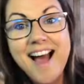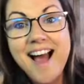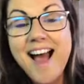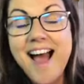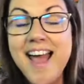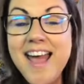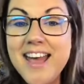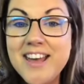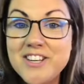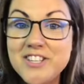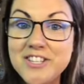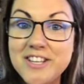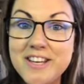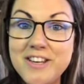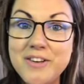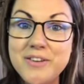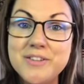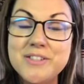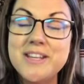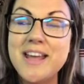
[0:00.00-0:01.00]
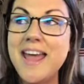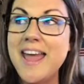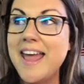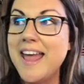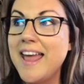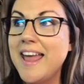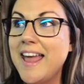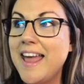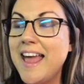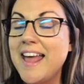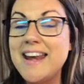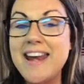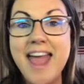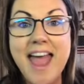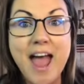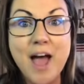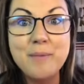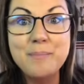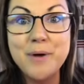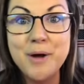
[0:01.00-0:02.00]
I actually use an
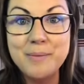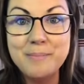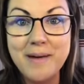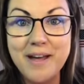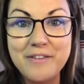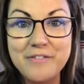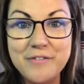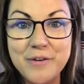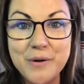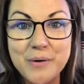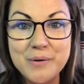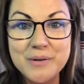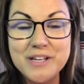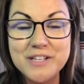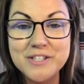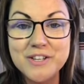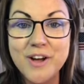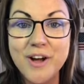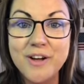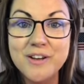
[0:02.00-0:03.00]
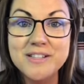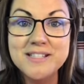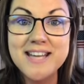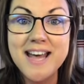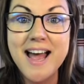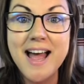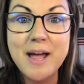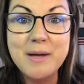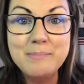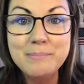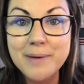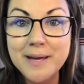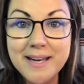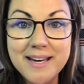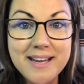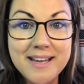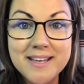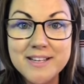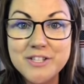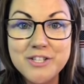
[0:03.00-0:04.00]
app on my phone. It's called Time
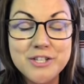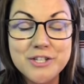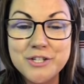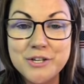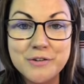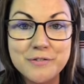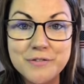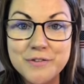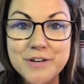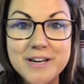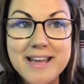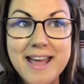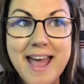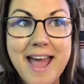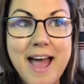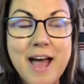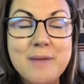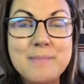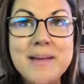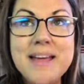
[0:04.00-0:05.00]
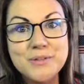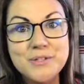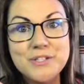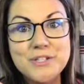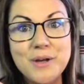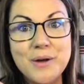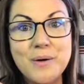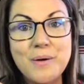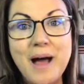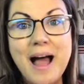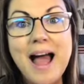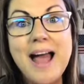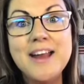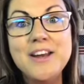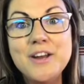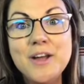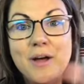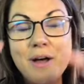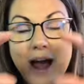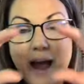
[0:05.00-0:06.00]
Buddy. It's just a free app. So I
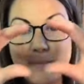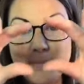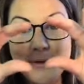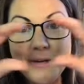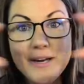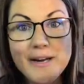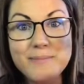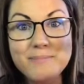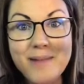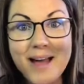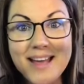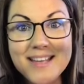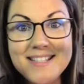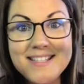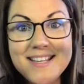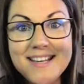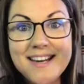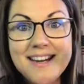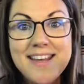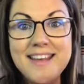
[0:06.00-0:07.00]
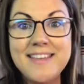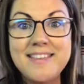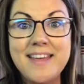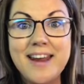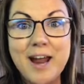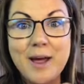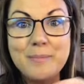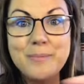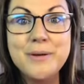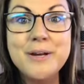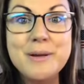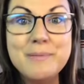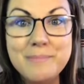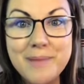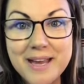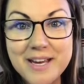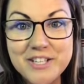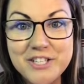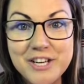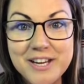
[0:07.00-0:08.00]
know I put in my city and then I put in
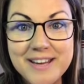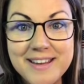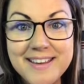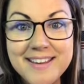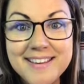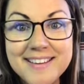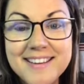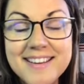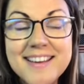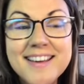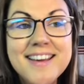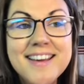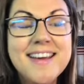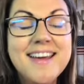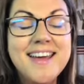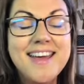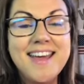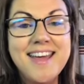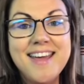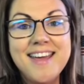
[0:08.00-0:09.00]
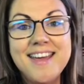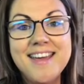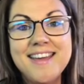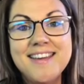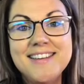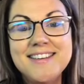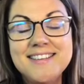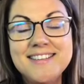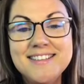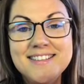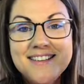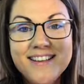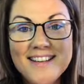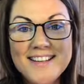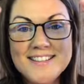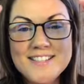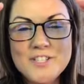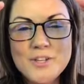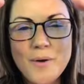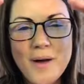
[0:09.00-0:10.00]
Beijing. And
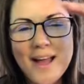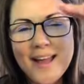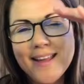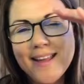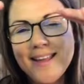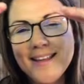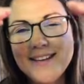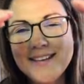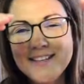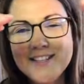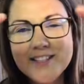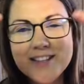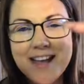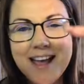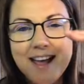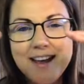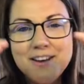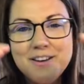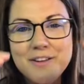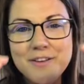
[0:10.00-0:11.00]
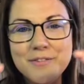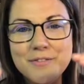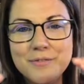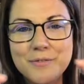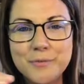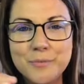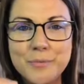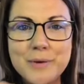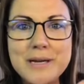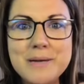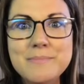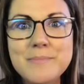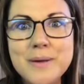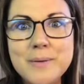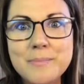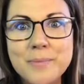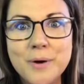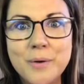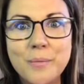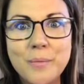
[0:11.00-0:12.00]
so I can just kind of
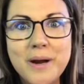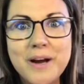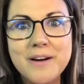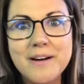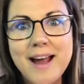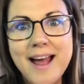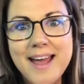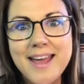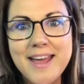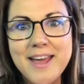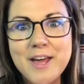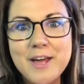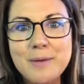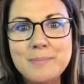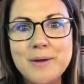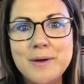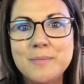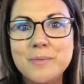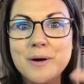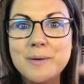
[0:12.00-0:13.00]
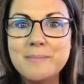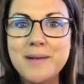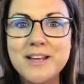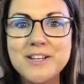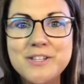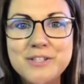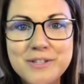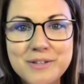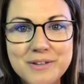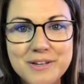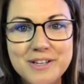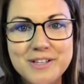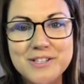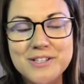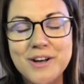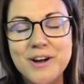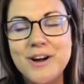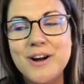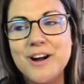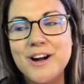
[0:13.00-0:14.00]
remember where I am and where my
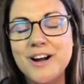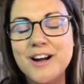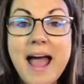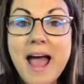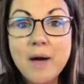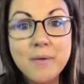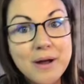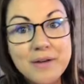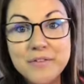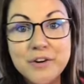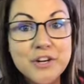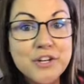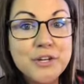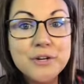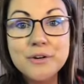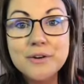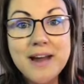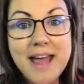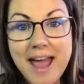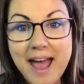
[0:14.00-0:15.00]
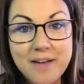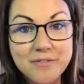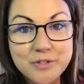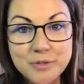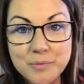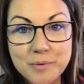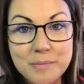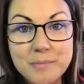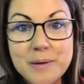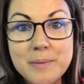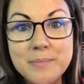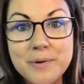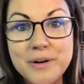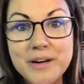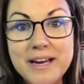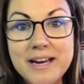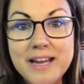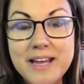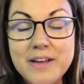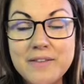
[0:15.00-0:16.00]
students are. However, you don't have to remember
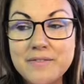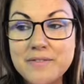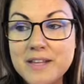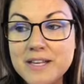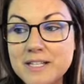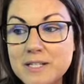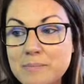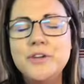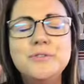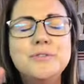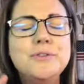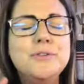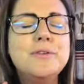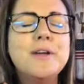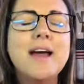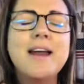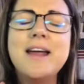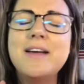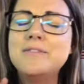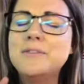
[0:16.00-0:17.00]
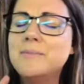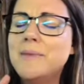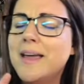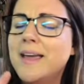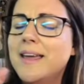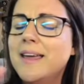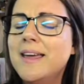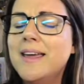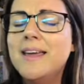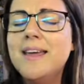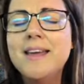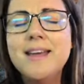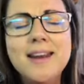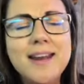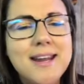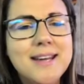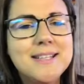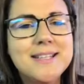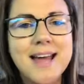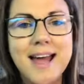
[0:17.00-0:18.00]
any of this. You do not have to make
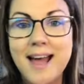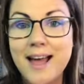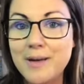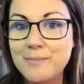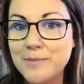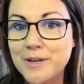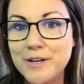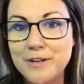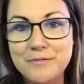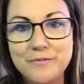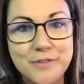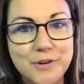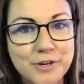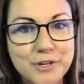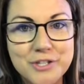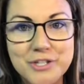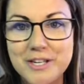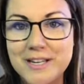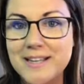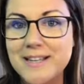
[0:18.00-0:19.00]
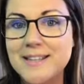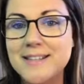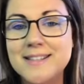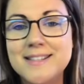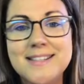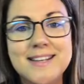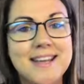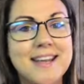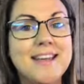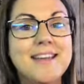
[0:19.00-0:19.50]
any time conversions